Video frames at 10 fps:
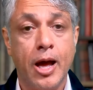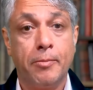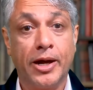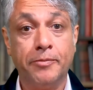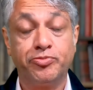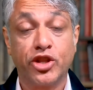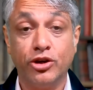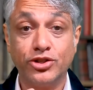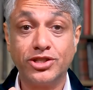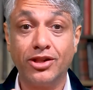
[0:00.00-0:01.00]
but
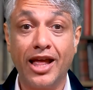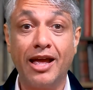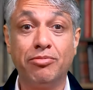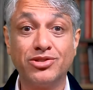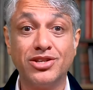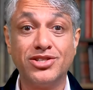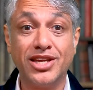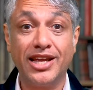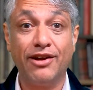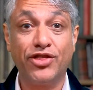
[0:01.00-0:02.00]
you're still able to
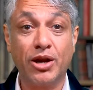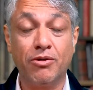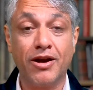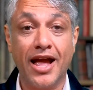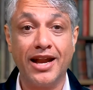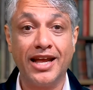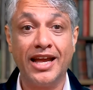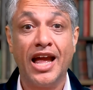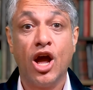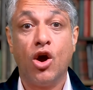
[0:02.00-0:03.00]
see if there were
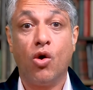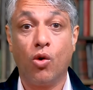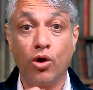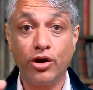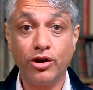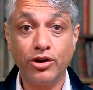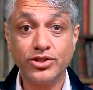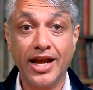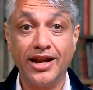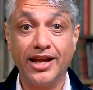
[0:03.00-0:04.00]
any orders,
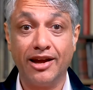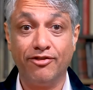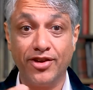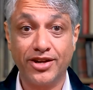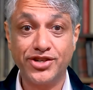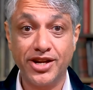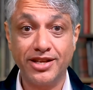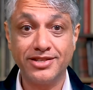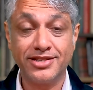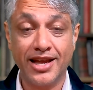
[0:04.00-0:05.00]
any
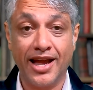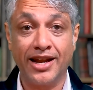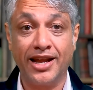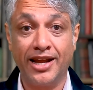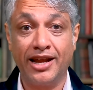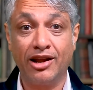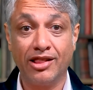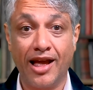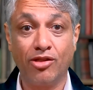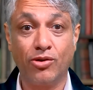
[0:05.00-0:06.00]
evictions, any
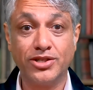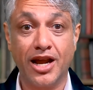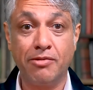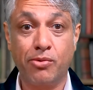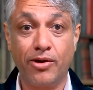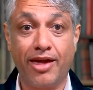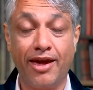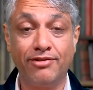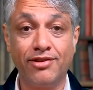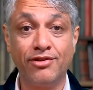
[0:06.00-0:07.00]
landlord-tenant board
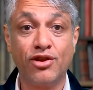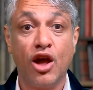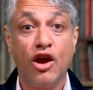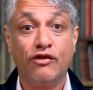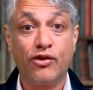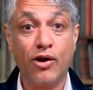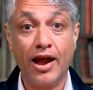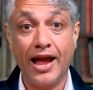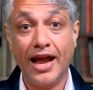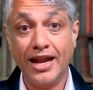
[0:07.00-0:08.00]
cases for
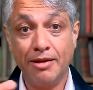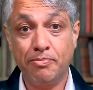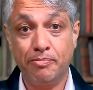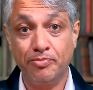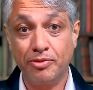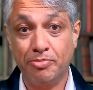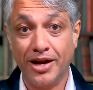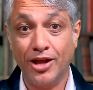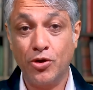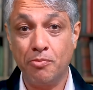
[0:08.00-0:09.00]

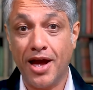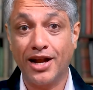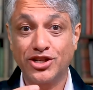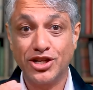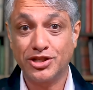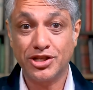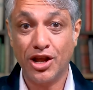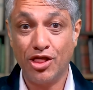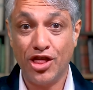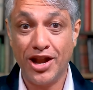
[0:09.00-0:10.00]
anybody who matches
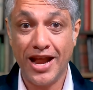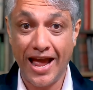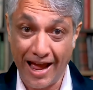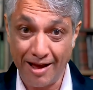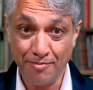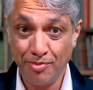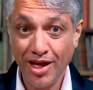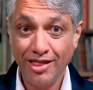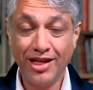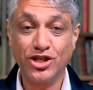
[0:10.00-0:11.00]
the name
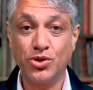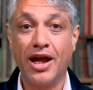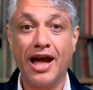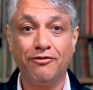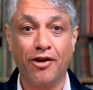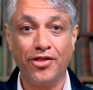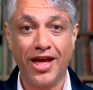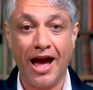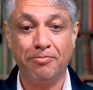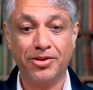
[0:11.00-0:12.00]
that you have on the
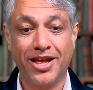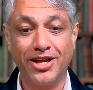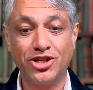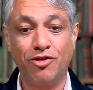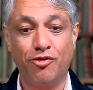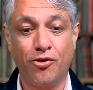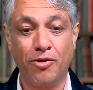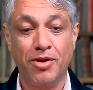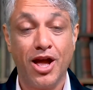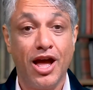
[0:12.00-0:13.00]
application form.
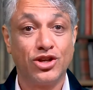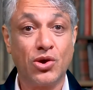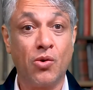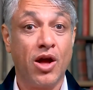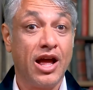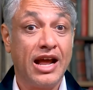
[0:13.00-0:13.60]
So